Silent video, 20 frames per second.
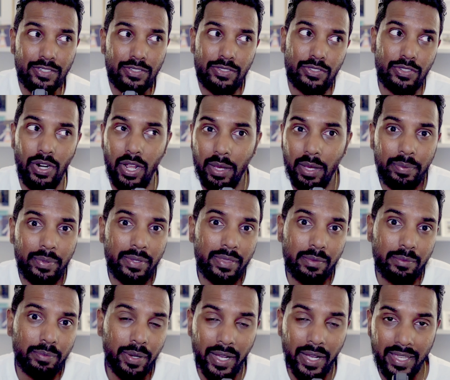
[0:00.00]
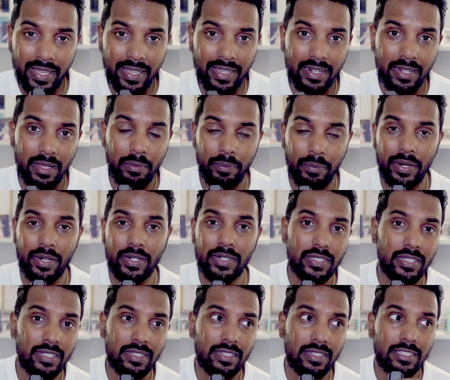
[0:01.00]
a drop in the bucket
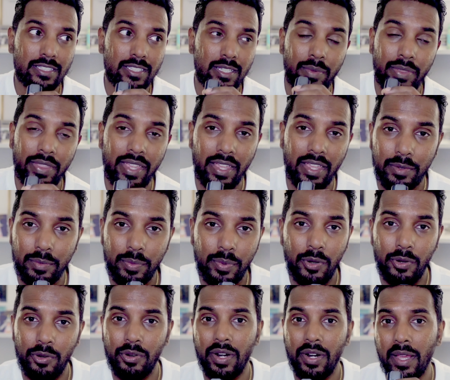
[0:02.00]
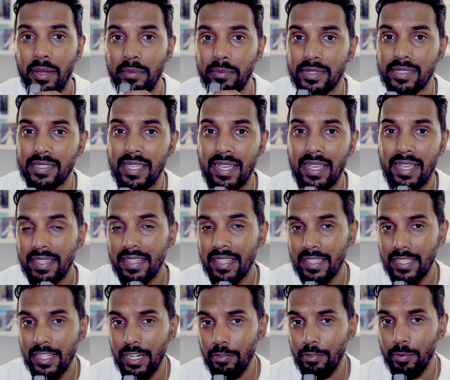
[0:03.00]
compared to some of the other programs that
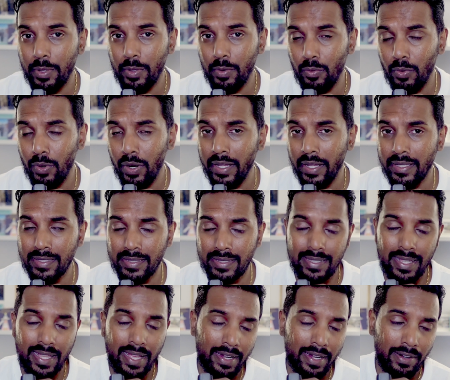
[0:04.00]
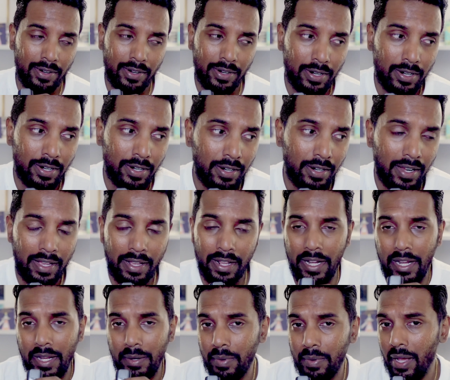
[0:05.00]
the government runs that are,
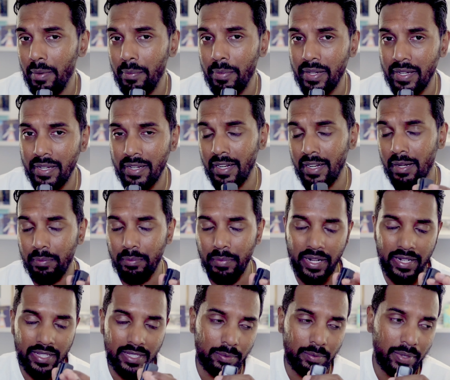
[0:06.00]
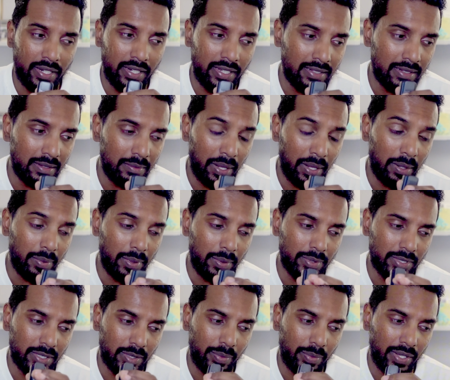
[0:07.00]
in my opinion, and many
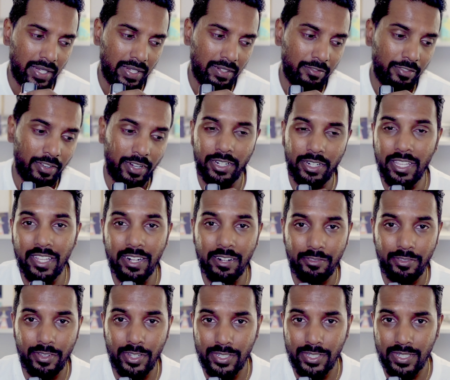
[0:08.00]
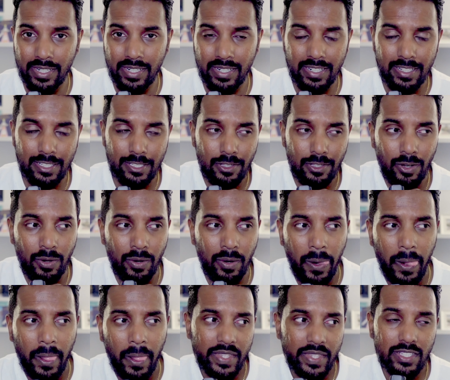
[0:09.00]
people's opinion, very inefficient. And so
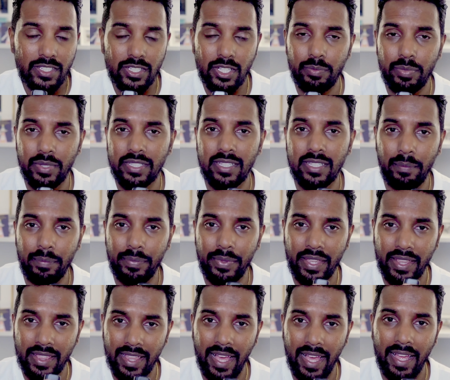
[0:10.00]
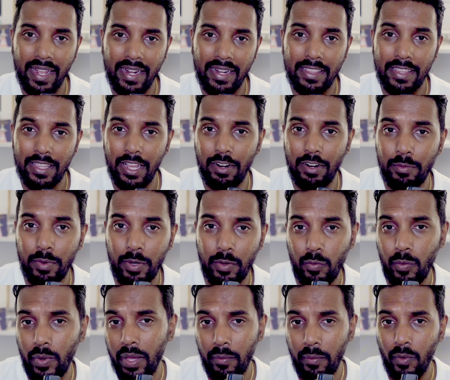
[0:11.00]
this could be something that the
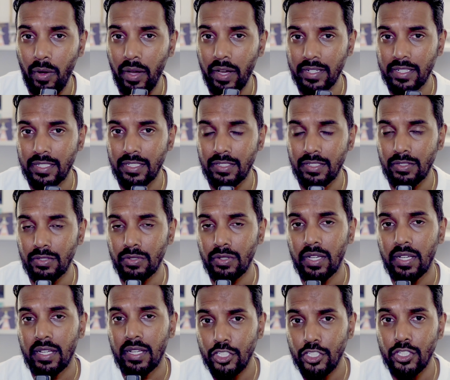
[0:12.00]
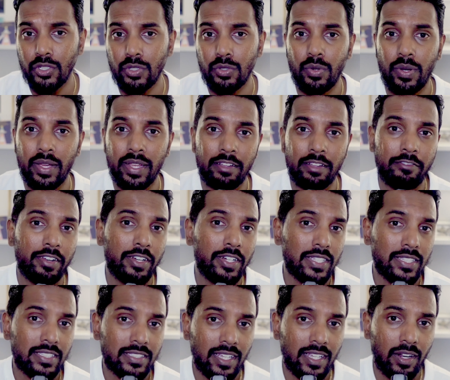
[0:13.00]
government may want to do in a
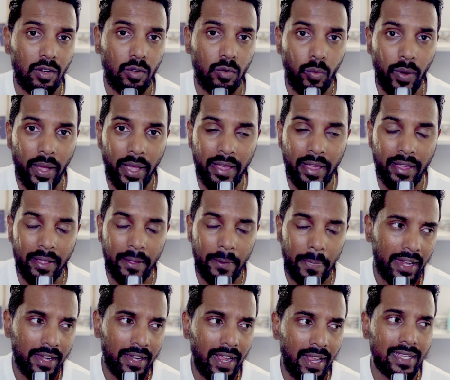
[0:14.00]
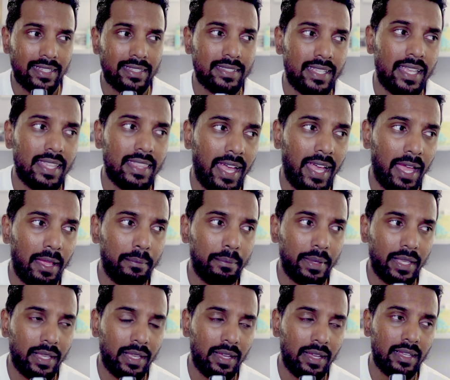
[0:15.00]
very subtle way. And I say that
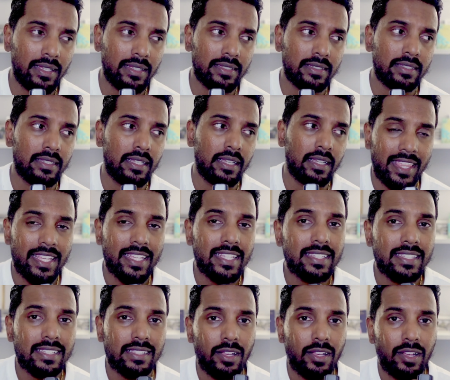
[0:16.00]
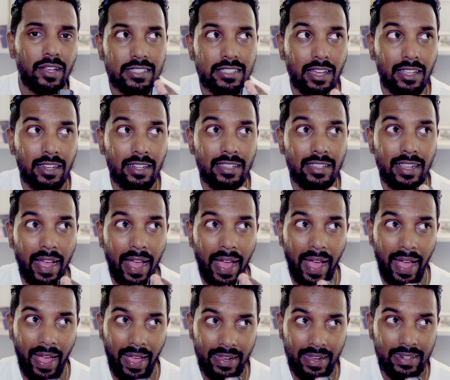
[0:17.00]
because this subtle
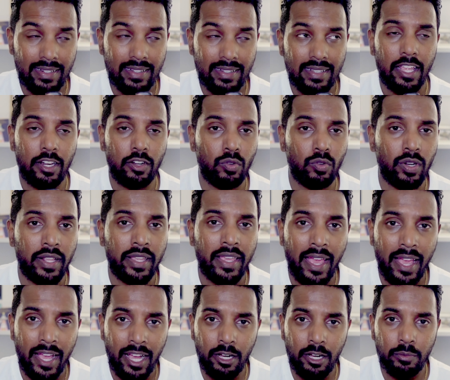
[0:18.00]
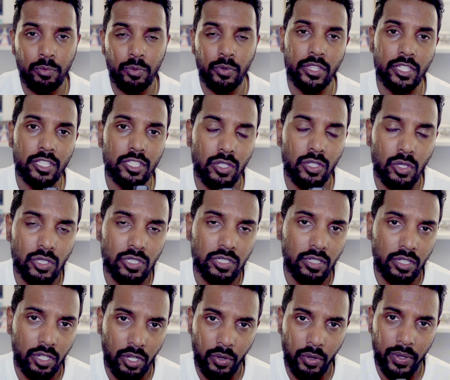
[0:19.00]
act can really help with
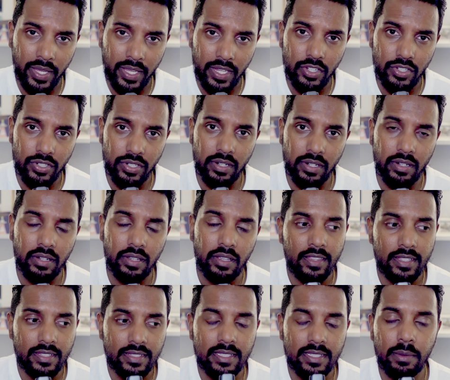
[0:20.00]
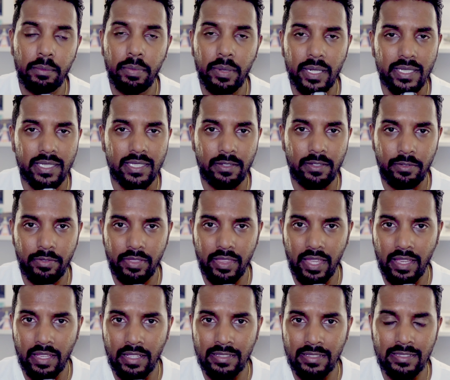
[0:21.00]
social cohesion. The simplest of
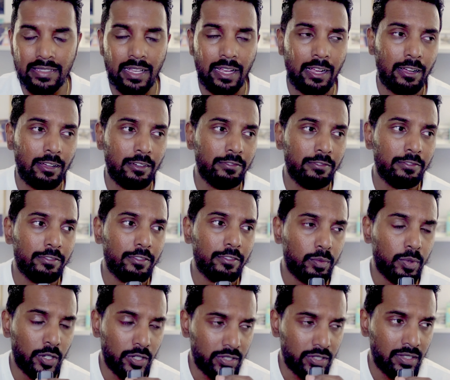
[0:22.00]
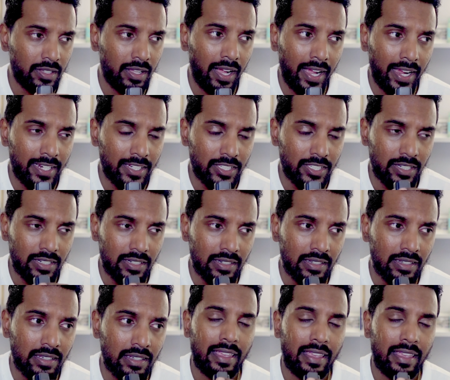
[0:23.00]
things of personal hygiene